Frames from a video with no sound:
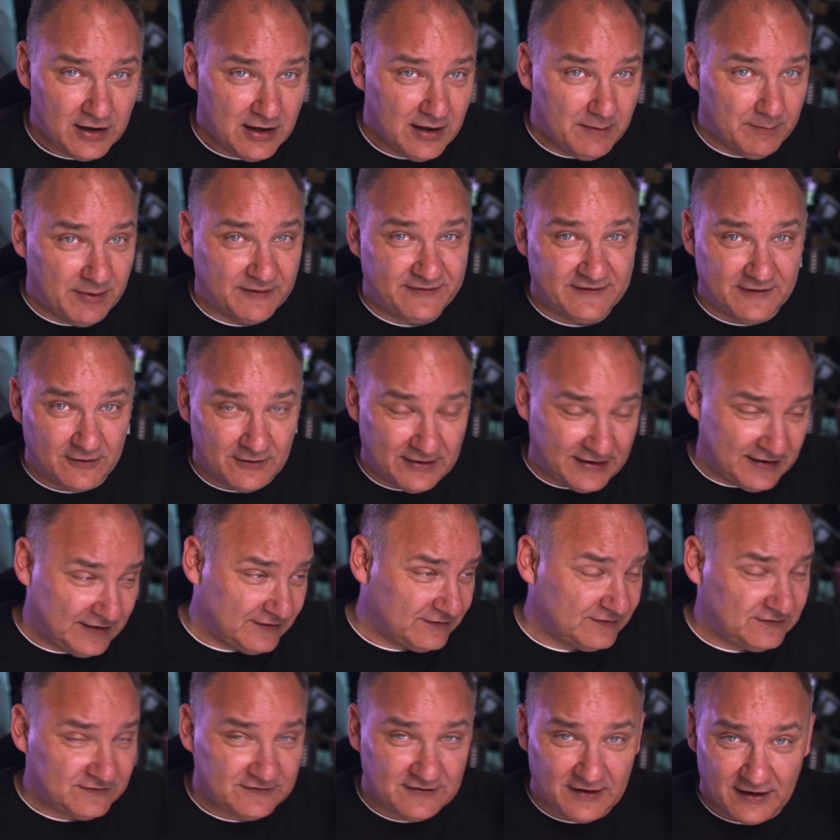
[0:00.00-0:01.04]
but there
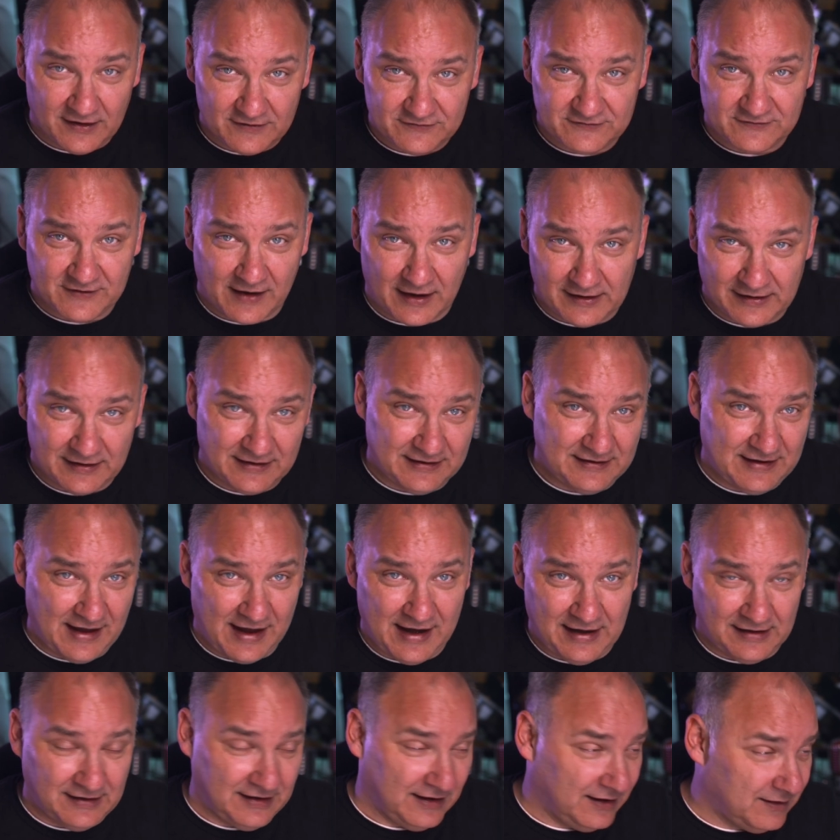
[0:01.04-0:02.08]
is a sonic
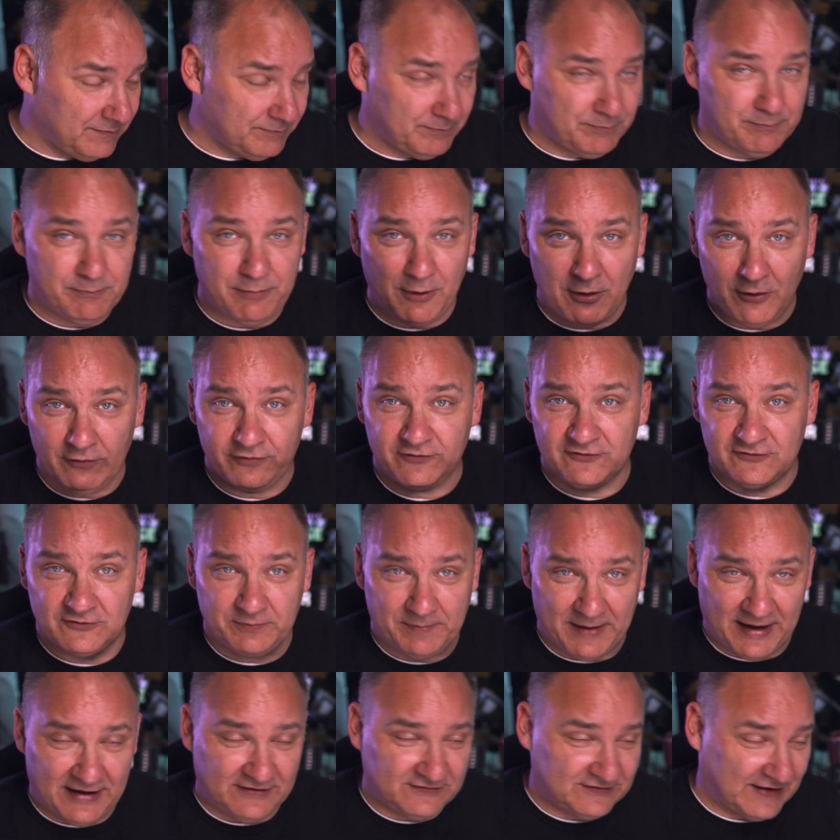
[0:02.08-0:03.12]
gain in both
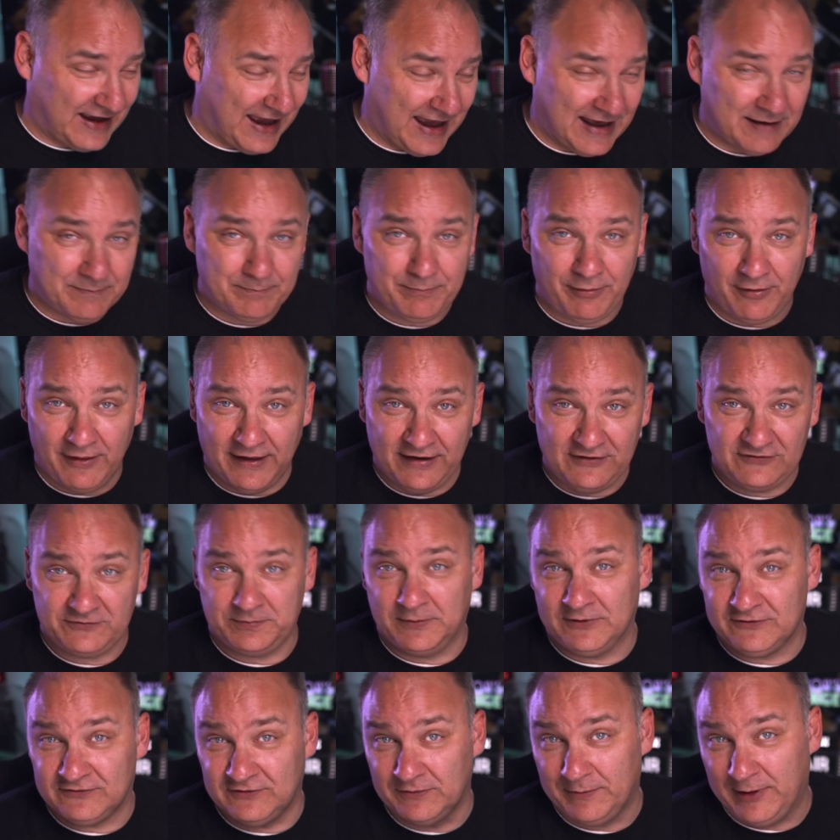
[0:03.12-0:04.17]
space and
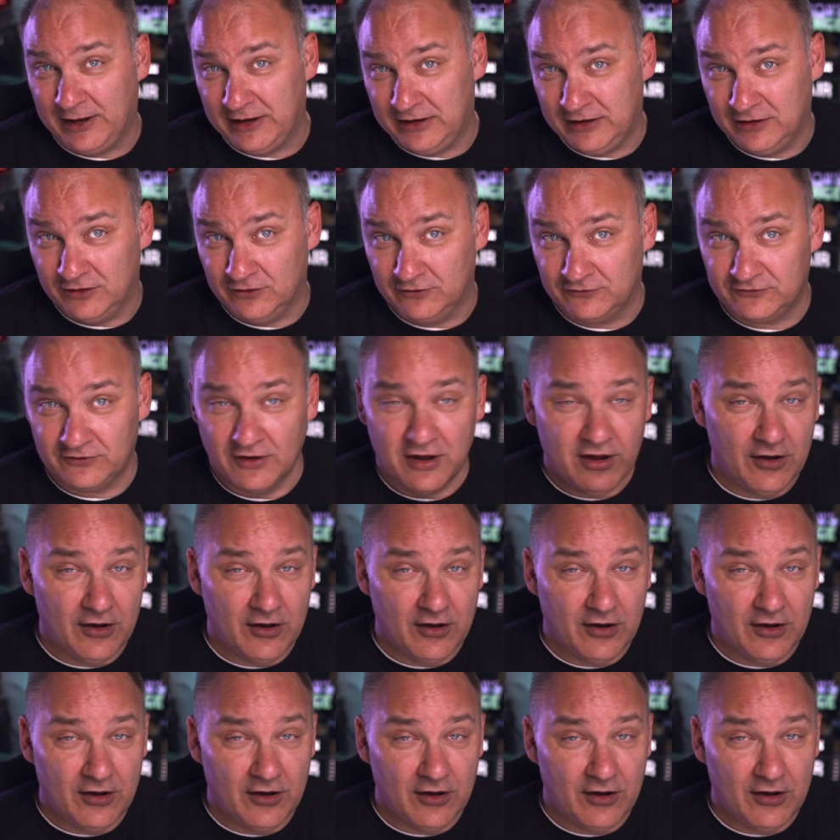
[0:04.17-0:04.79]
placement to my ears.